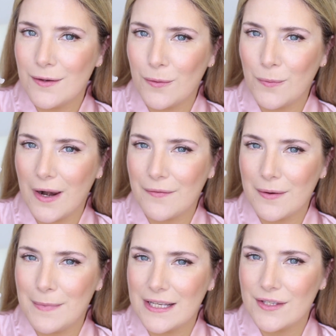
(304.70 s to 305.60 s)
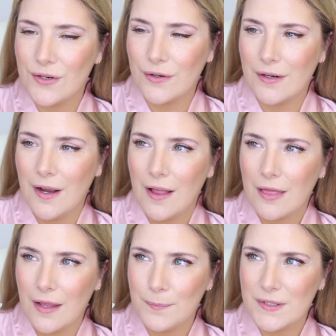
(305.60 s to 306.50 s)
or whatever makes your
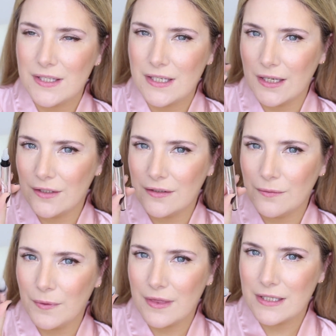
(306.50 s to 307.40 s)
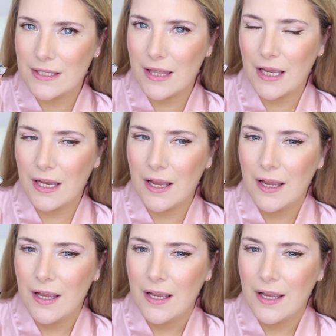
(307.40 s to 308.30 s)
lips tingle with this thing
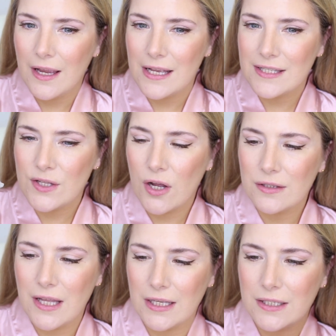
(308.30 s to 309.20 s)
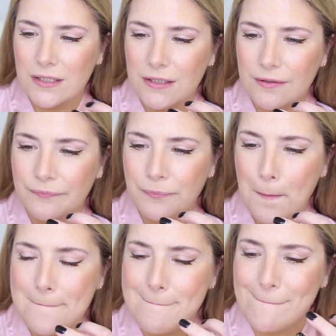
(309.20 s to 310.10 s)
is not like
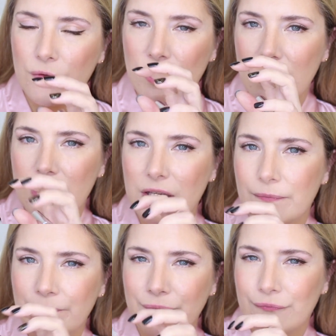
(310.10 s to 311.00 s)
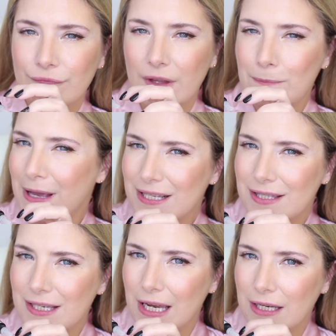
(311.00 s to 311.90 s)
fully
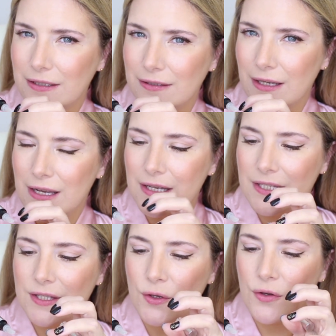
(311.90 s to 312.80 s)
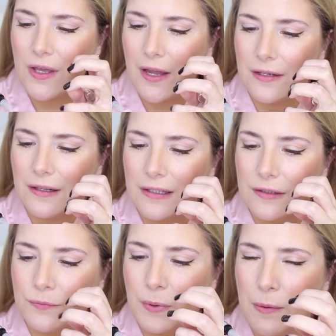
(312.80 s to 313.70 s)
mixed in, so you get a
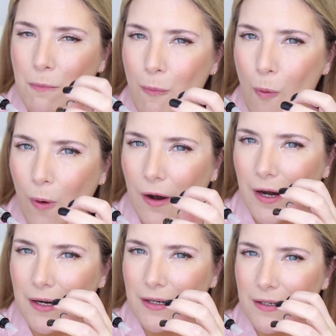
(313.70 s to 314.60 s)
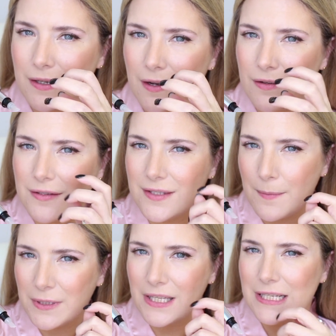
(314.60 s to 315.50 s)
little bit more on
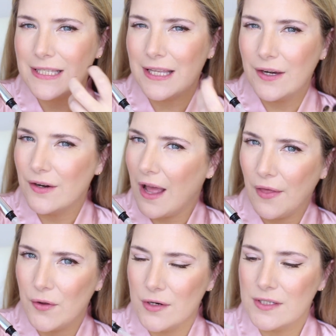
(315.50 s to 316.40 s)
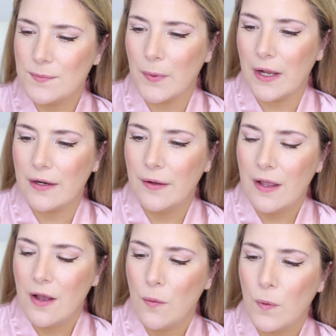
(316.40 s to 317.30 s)
some clicks than in others, but
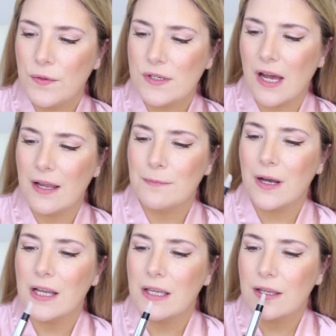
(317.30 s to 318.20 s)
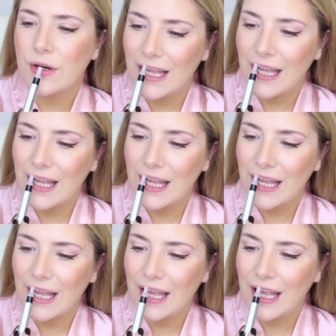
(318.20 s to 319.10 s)
with time I came to
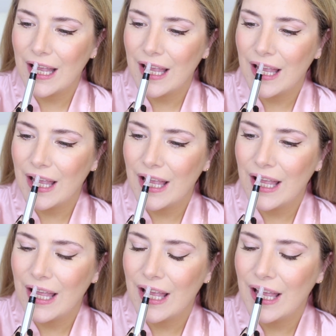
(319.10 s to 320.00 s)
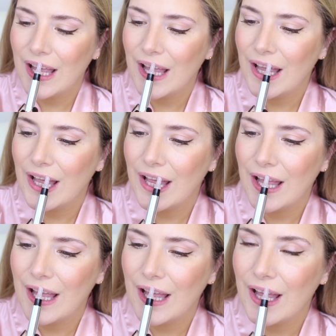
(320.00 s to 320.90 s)
really appreciate what this does. You need to
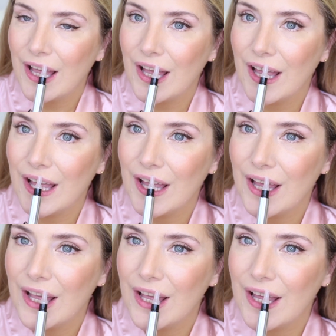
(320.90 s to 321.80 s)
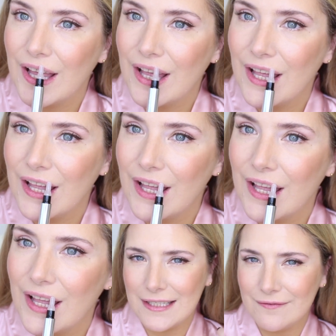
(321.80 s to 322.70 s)
apply this and then just
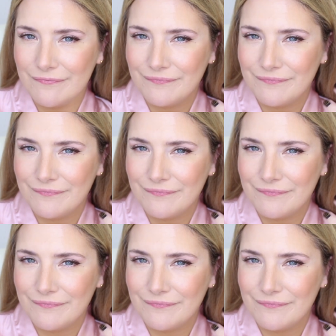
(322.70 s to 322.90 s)
let it